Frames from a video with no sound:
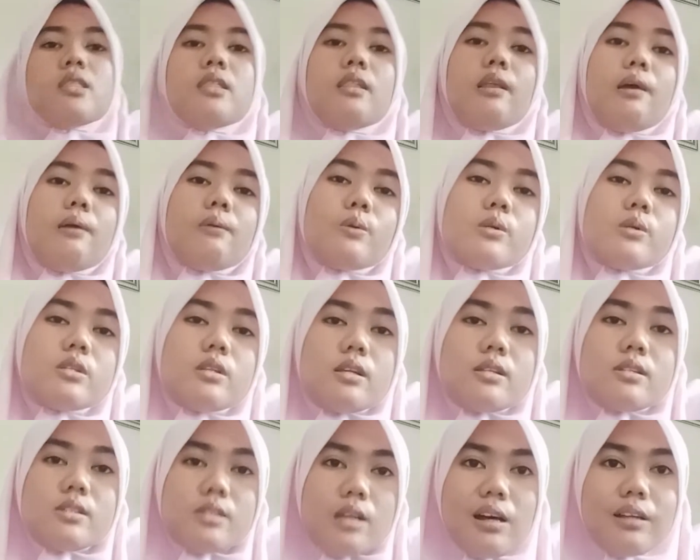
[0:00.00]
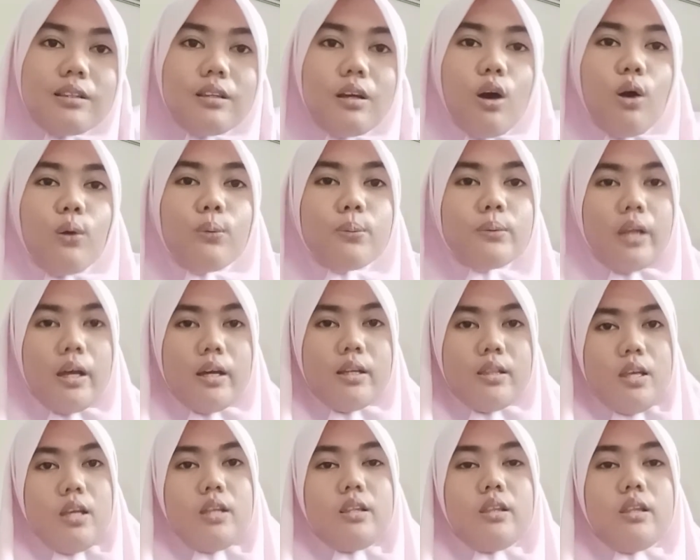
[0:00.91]
There is a set of
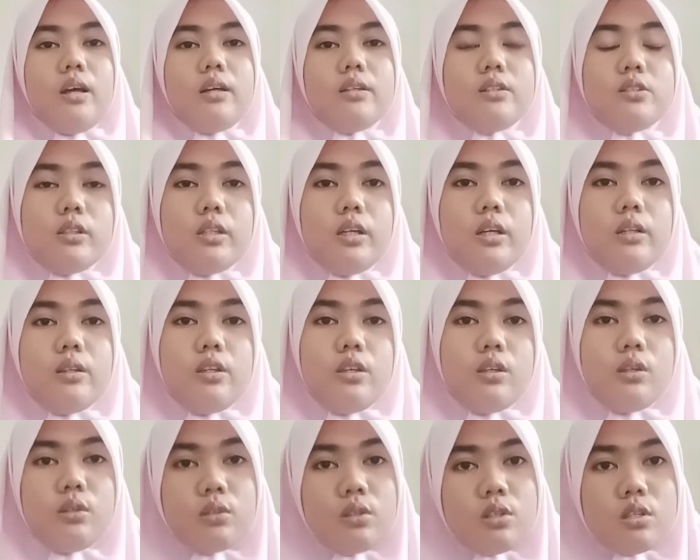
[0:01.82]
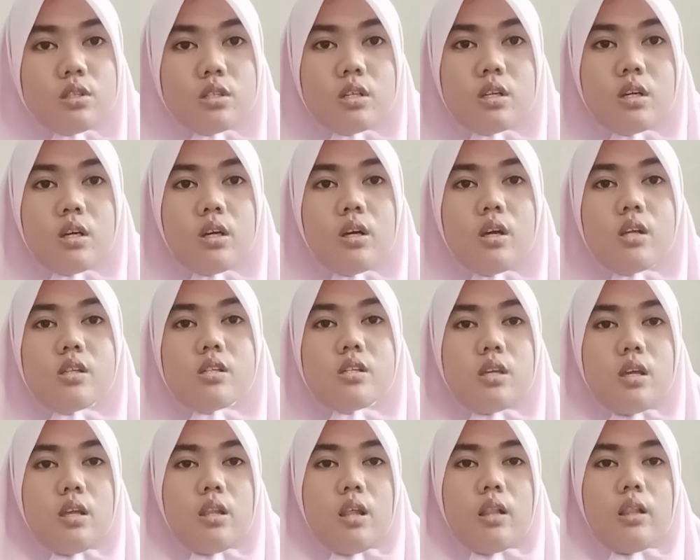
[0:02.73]
techniques that you can use
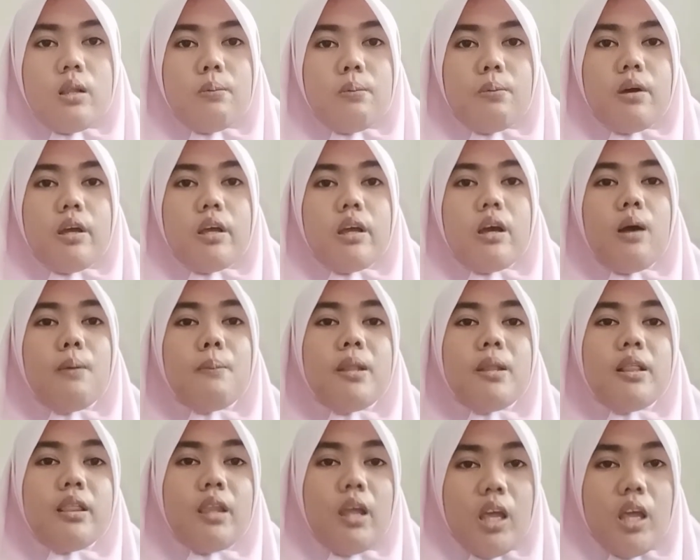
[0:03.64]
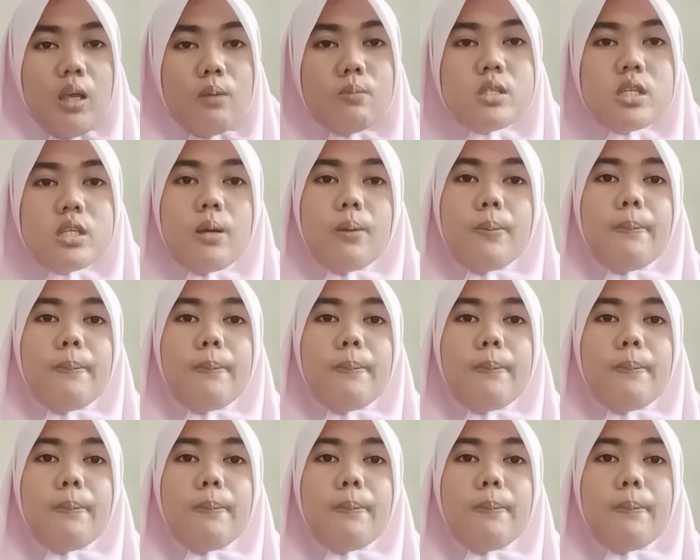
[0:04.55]
to identify common themes,